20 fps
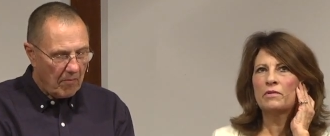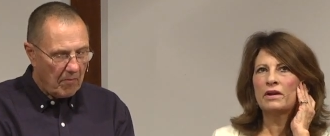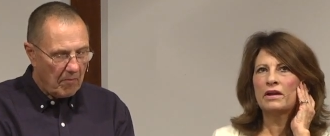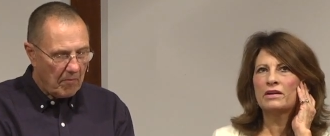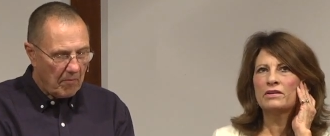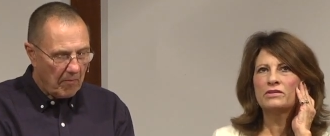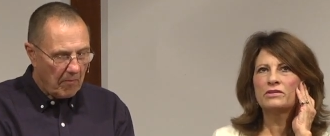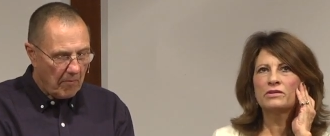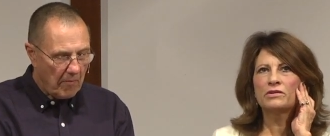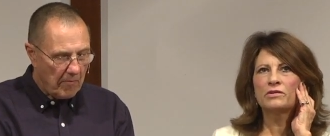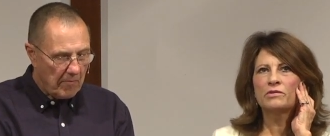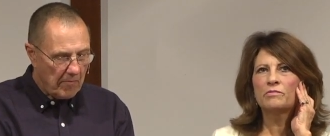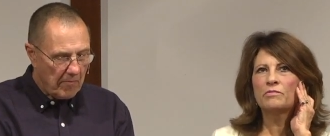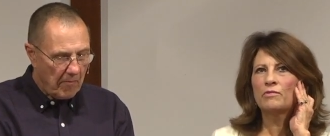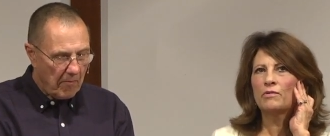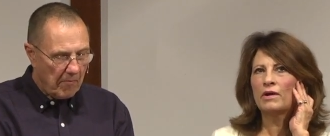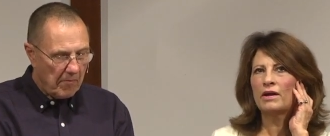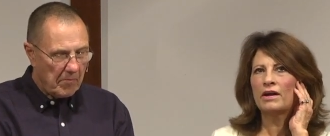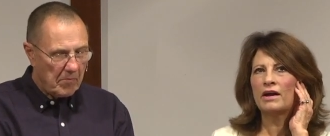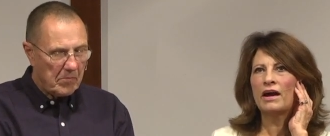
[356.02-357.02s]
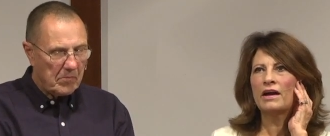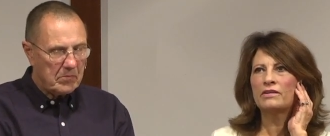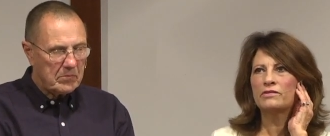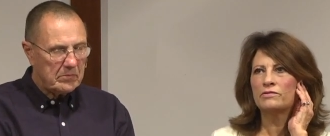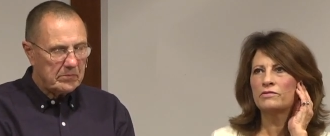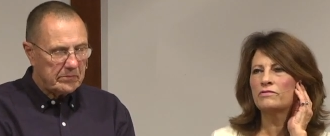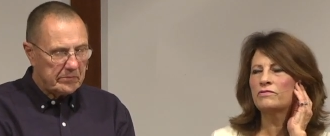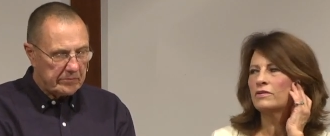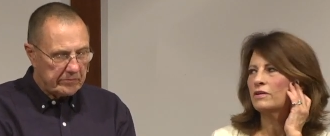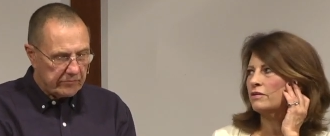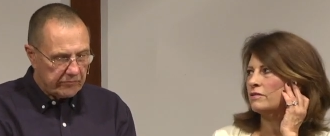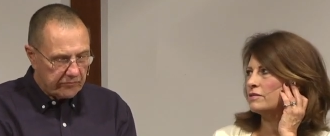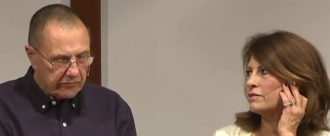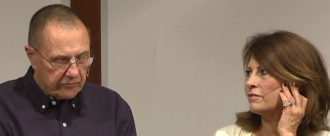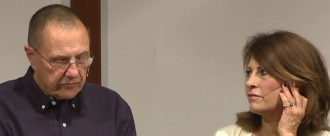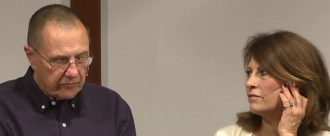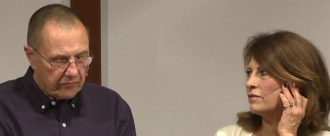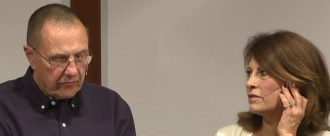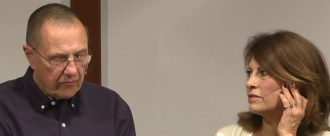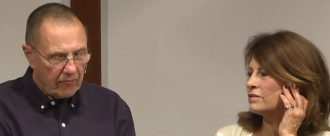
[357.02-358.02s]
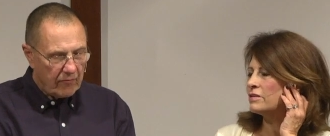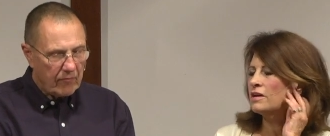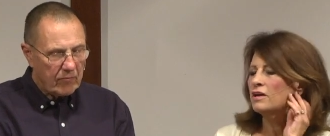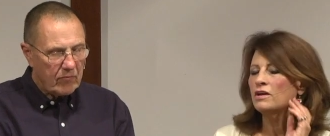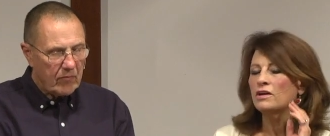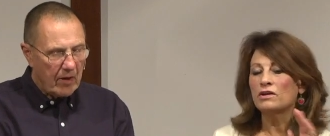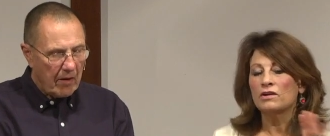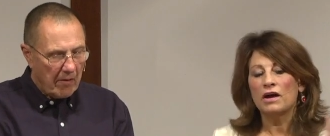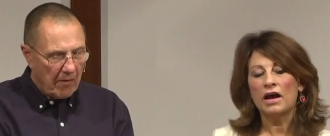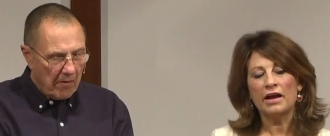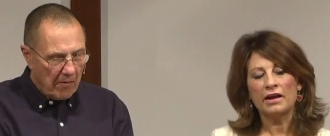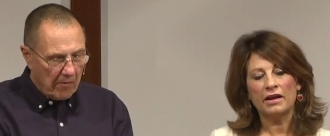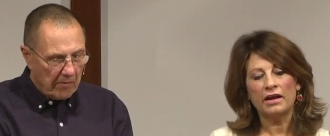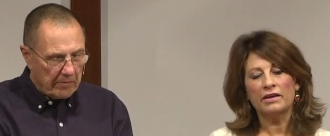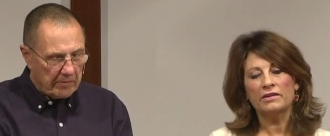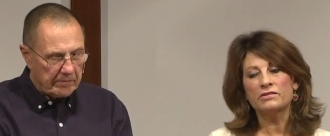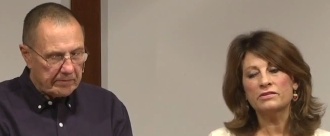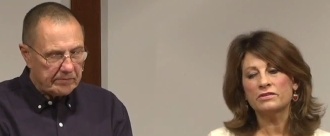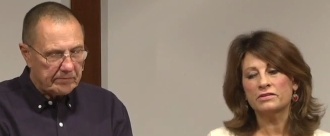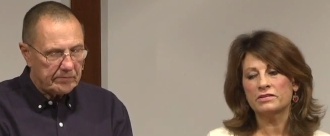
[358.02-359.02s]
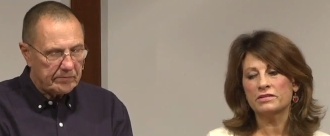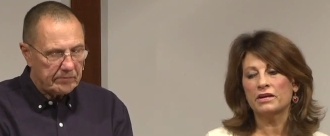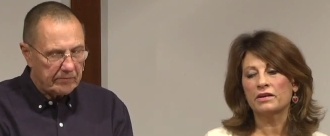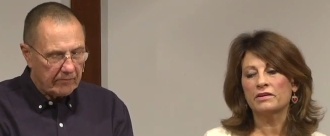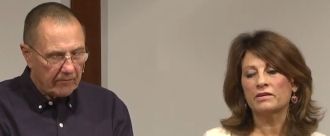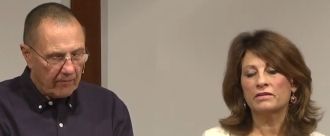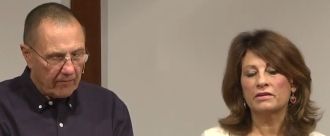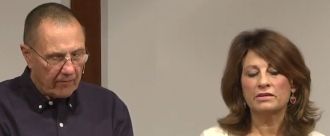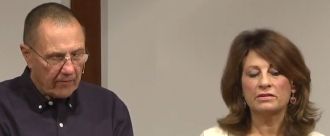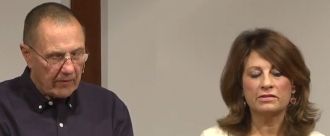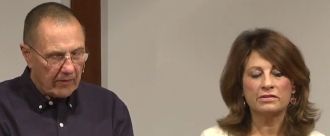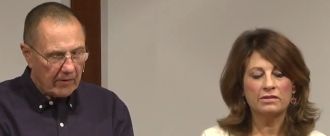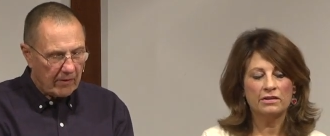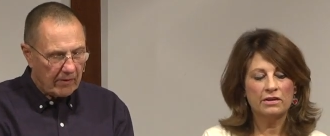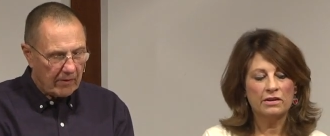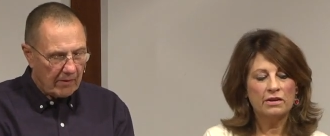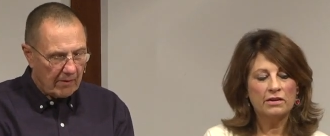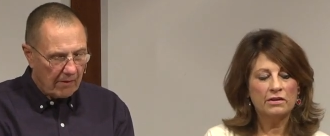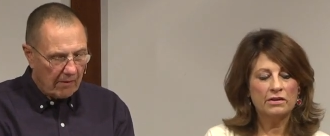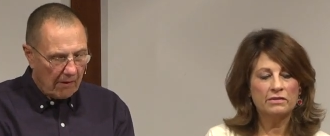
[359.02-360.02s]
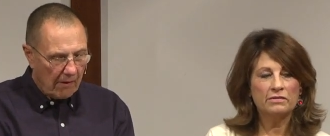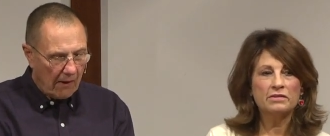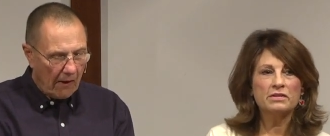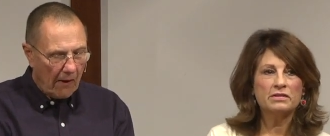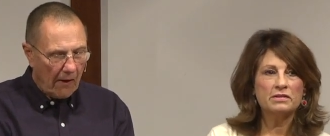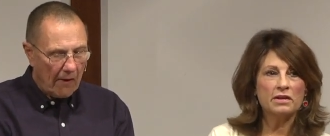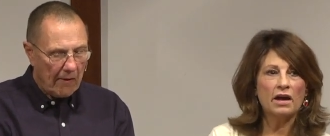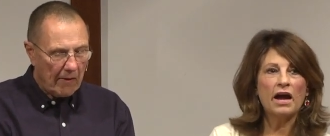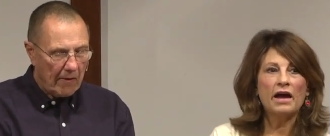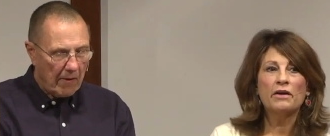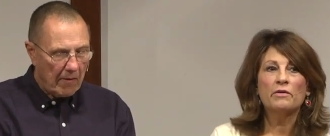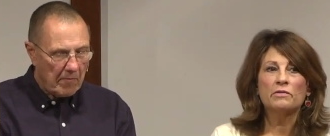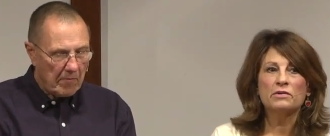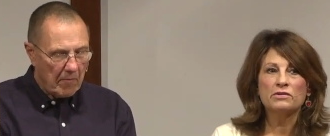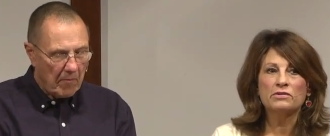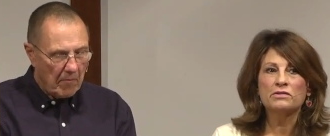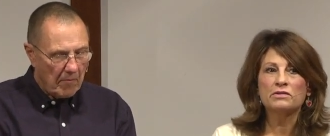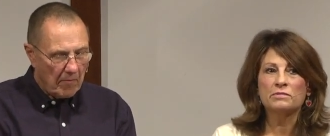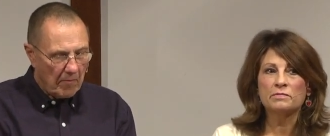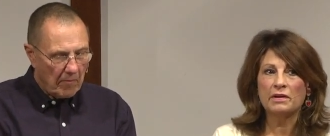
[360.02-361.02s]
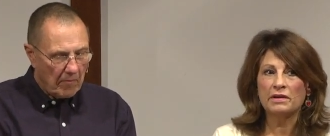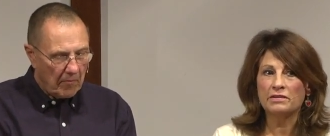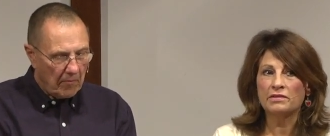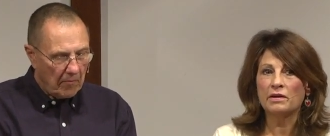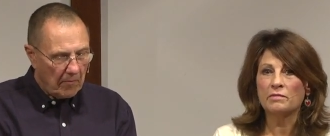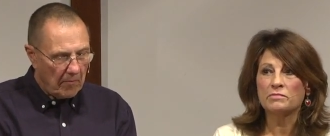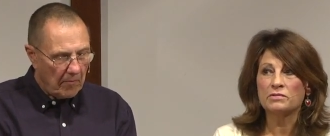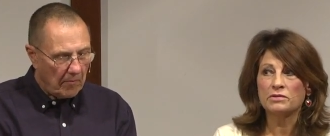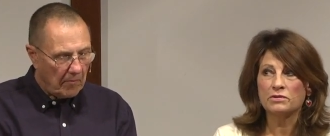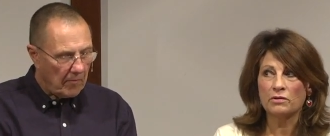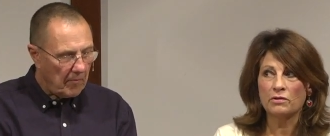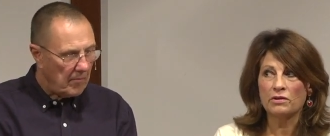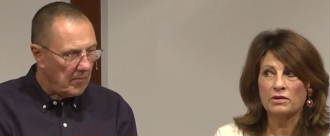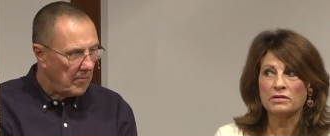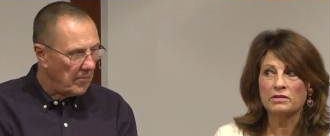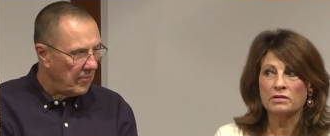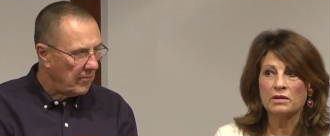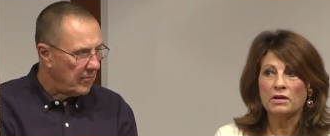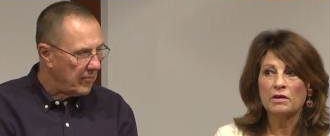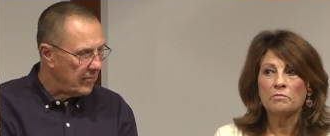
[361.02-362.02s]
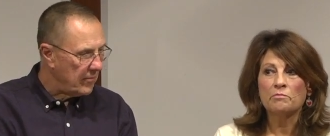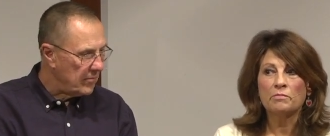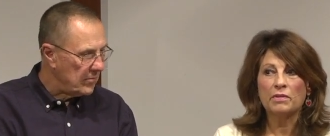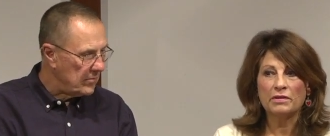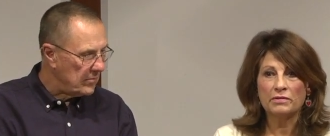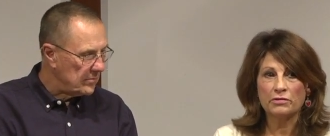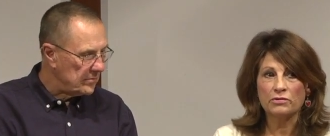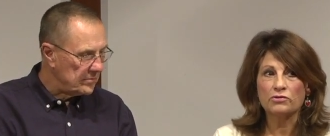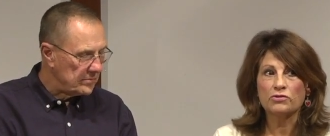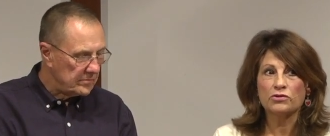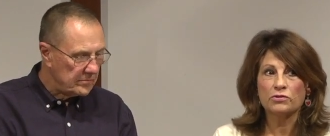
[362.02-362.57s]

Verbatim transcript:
Speaker 1: when I do, boy, I do feel a difference. I got to just tell you this. this. I always use my dumb stories, but they're